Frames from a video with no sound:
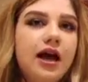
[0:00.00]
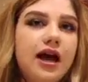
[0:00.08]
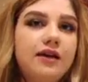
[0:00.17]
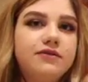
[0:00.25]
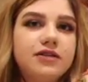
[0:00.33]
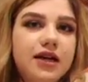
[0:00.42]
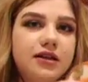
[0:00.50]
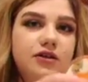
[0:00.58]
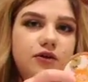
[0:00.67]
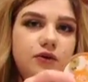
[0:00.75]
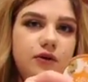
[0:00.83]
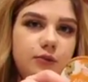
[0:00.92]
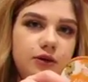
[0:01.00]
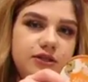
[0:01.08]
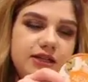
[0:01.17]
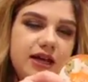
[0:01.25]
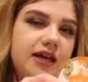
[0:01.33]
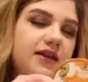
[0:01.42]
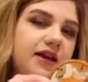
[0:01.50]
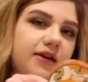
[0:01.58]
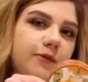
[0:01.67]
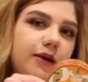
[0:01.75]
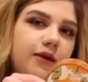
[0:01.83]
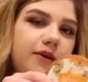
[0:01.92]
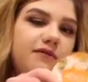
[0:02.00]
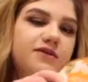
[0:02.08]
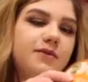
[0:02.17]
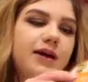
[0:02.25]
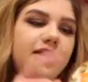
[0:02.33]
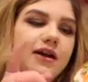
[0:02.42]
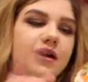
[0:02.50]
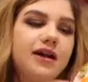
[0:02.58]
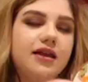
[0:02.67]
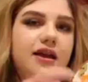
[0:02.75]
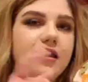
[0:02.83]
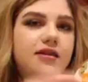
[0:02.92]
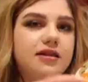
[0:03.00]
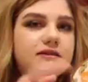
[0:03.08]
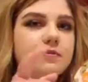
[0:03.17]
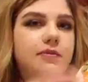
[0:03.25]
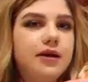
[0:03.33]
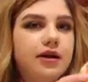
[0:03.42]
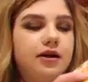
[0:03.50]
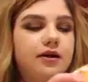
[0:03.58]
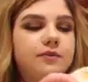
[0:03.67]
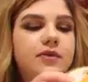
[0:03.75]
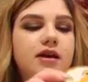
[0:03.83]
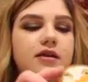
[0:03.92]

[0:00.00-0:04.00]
I've tried the Laura Mercier that everybody raves about, and I like this better.